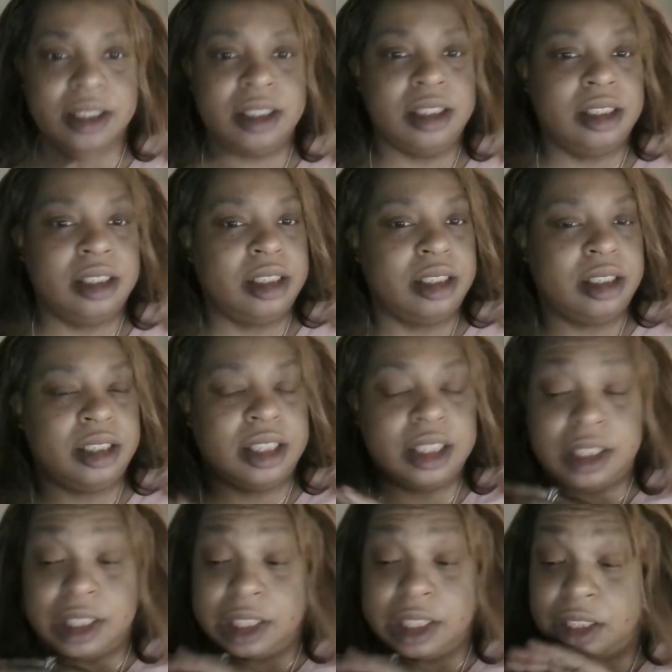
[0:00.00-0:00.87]

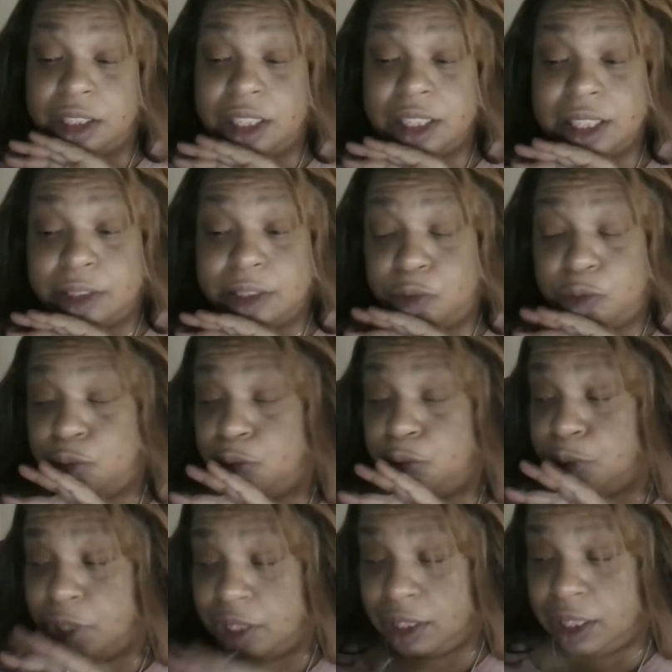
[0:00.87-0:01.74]
this was
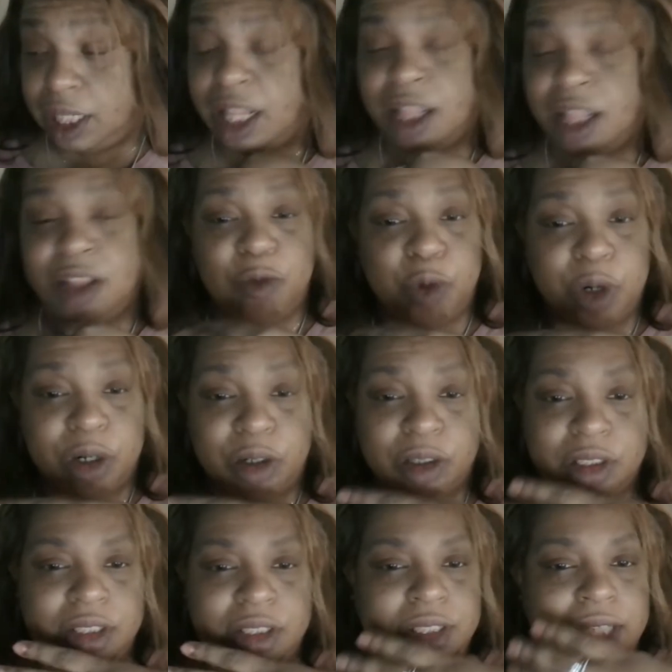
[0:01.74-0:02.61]
in the works
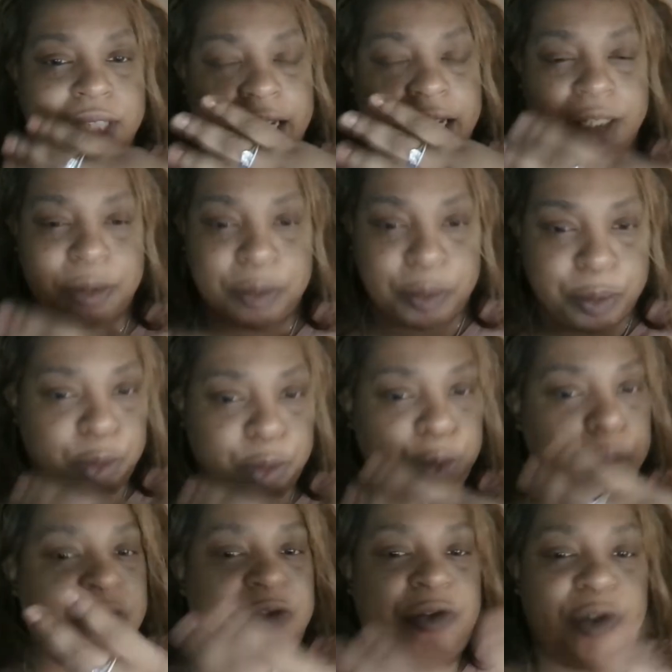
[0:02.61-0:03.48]
like
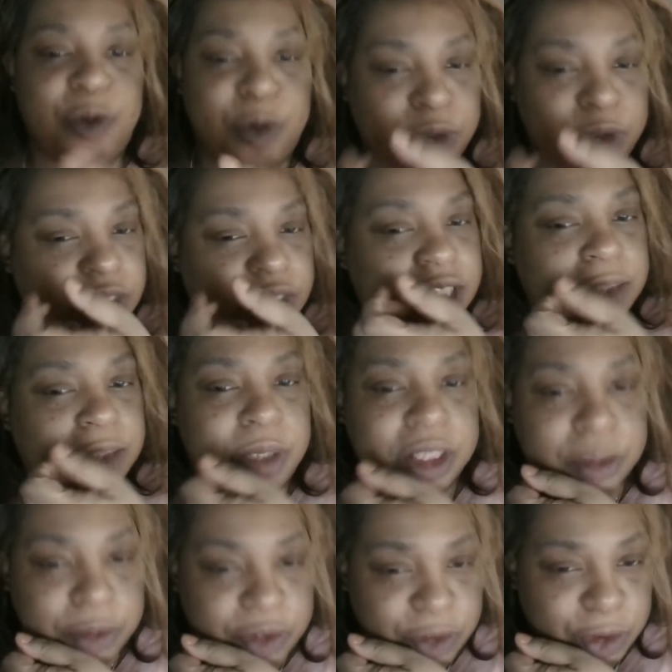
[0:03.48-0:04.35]
before 6 months before
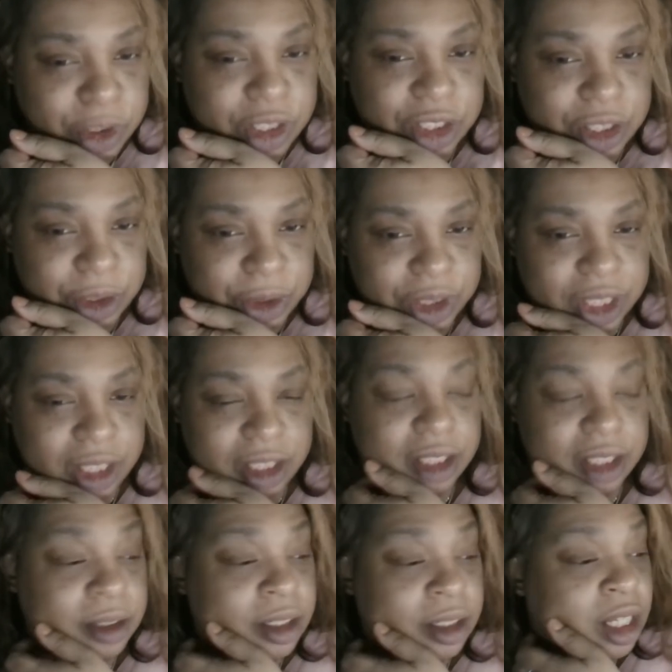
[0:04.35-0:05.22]
the show started,
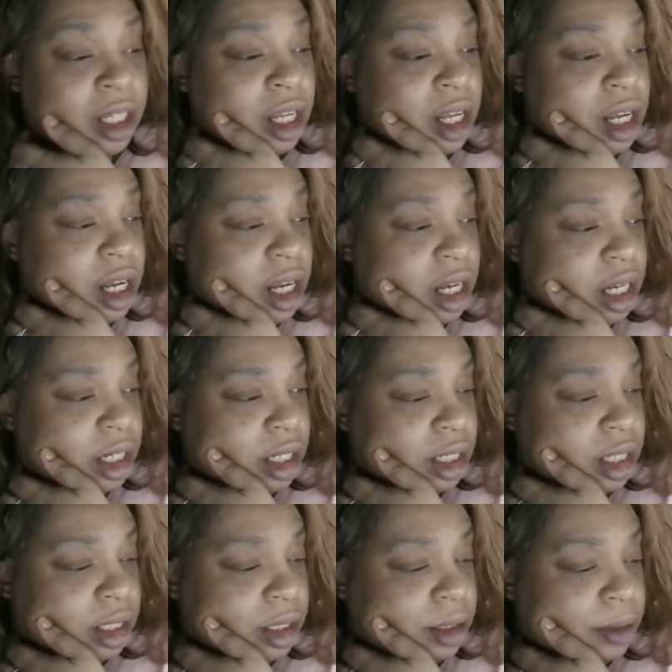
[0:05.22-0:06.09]

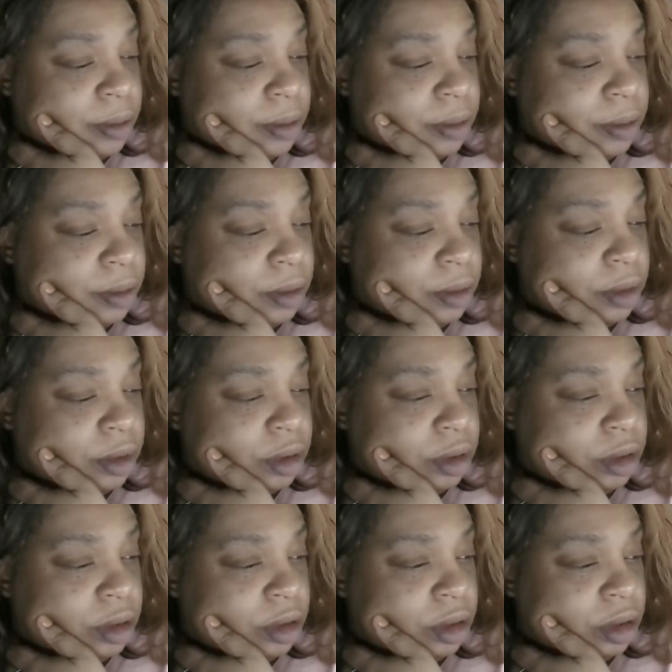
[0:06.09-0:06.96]
where
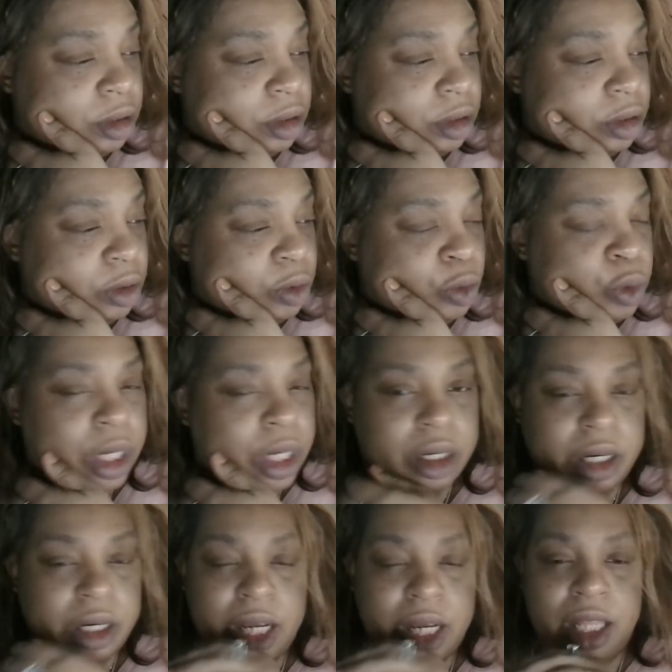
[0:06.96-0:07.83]

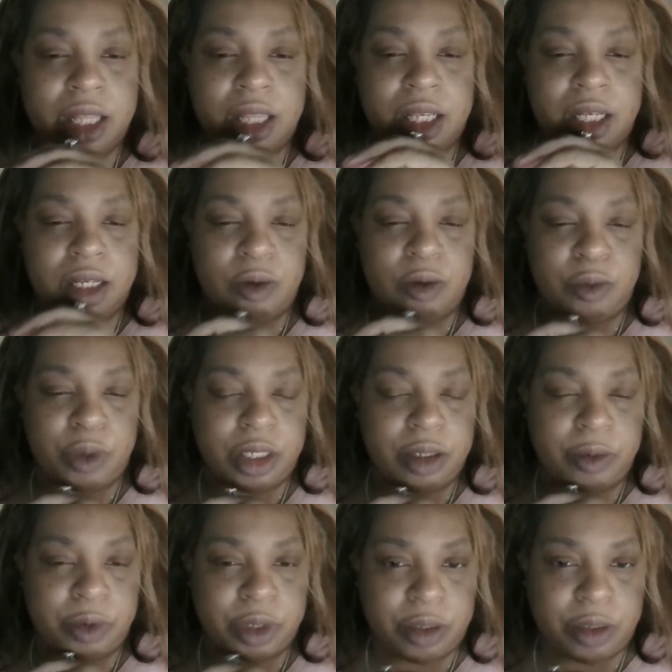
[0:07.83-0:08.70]
Anthony and William were
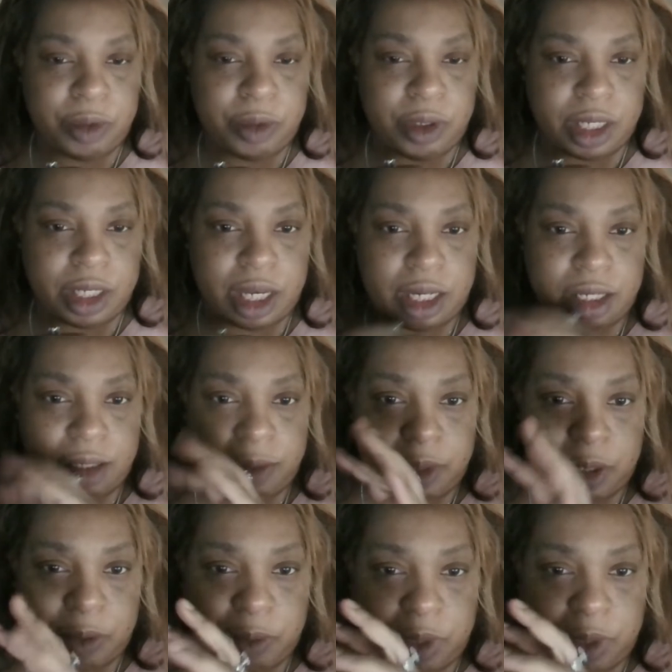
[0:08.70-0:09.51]
communicating about being on the